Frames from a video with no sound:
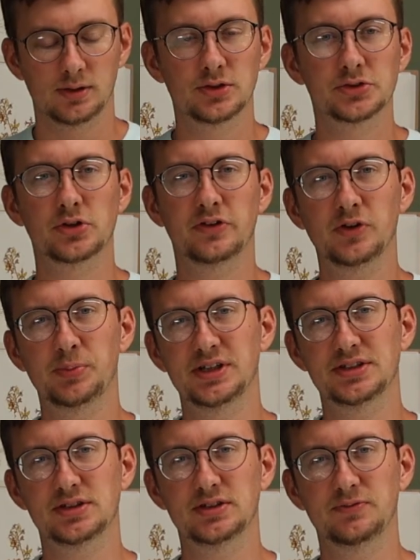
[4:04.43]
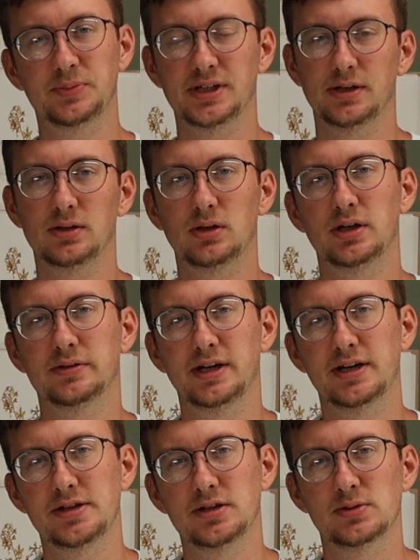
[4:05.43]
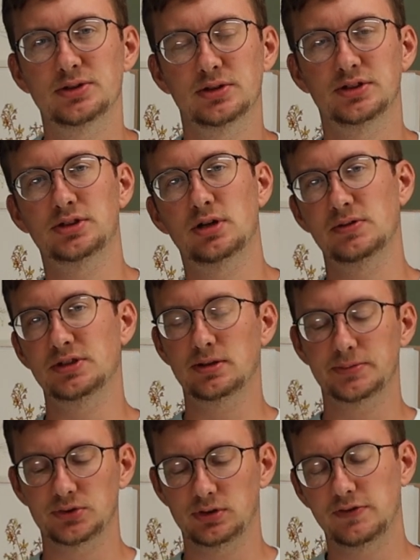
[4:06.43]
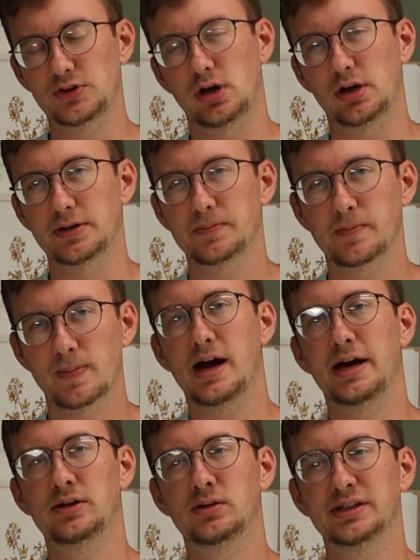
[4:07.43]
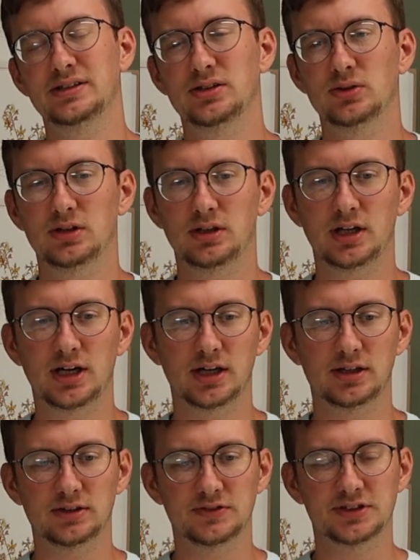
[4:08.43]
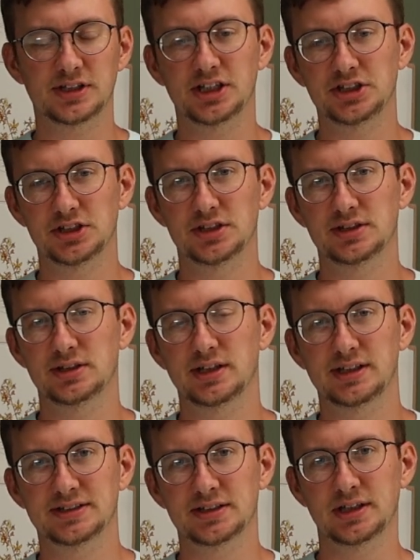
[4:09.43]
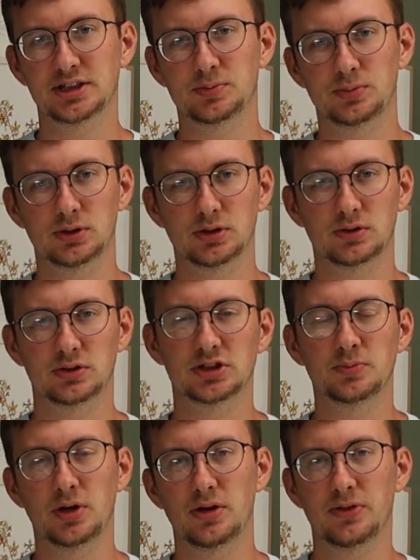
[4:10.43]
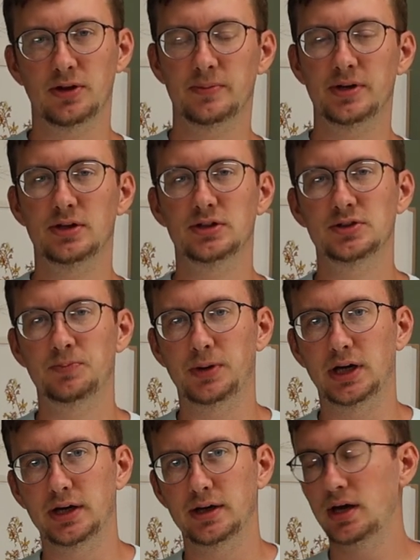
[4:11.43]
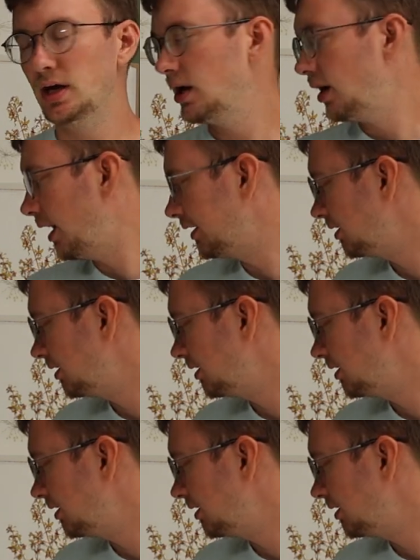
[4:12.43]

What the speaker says: So every piece of botanical art that I do is going to start with some sort of drawing. I don't like to do a lot of sketches in like a sketchbook or small thumbnails, but I